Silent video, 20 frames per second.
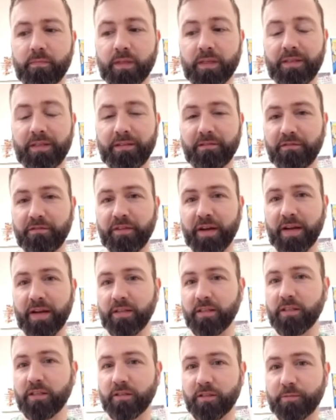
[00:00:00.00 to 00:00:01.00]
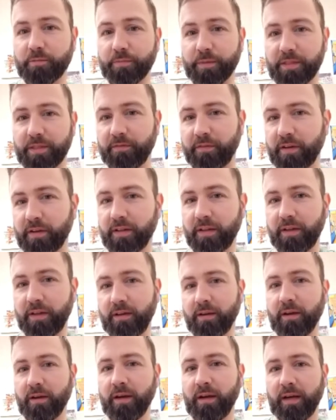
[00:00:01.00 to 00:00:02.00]
defense specifically,
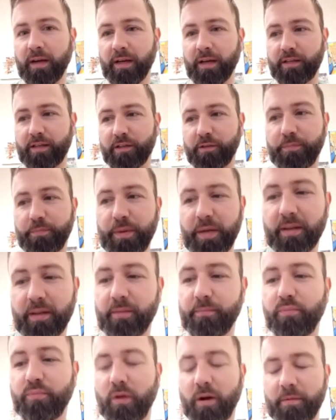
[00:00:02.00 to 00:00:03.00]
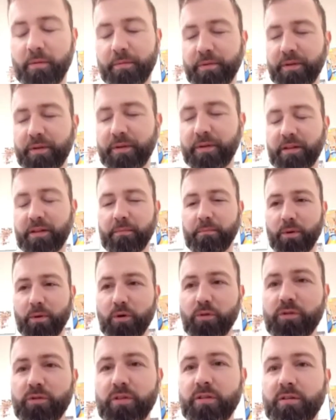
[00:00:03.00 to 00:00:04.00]
it should be in probably the
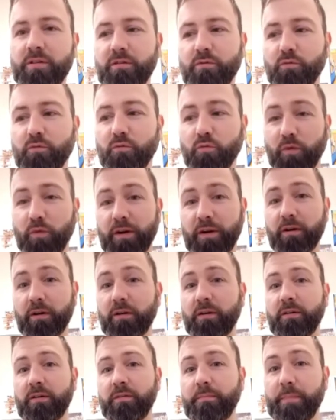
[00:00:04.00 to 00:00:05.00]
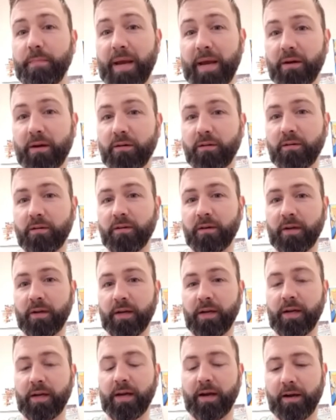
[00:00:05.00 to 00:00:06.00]
most real manner.
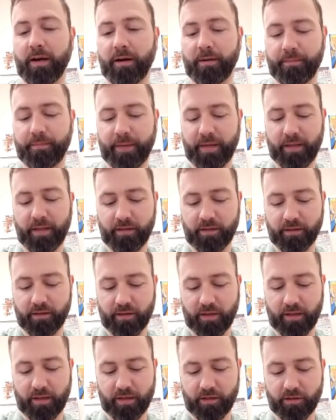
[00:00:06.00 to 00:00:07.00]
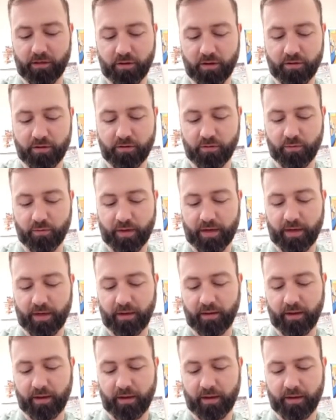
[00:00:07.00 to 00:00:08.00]
Um, and this is and this is also why
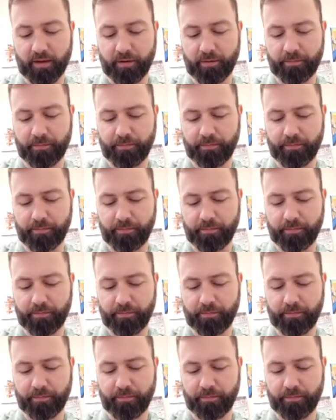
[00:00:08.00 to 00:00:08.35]
uh,